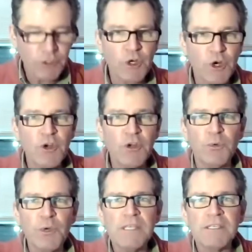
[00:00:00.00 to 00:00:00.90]
"Turn
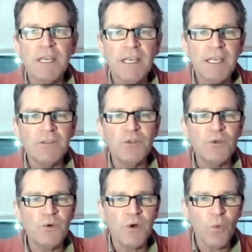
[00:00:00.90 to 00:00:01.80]
risk
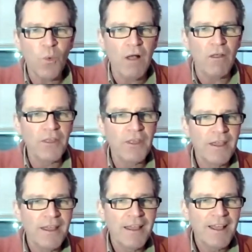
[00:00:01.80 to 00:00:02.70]
into wealth."
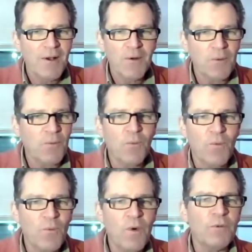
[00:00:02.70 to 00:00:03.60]

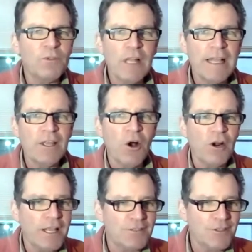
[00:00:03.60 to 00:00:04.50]
What would you like the
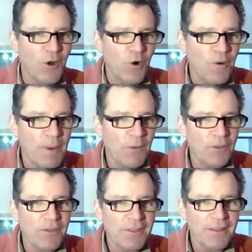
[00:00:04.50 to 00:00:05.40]
audience to know
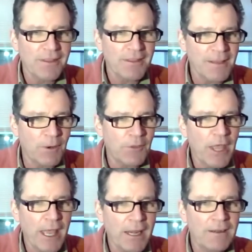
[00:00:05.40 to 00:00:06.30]
about
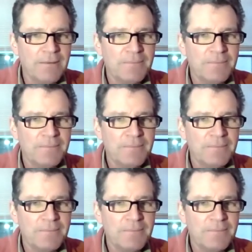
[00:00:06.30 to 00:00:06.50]
that?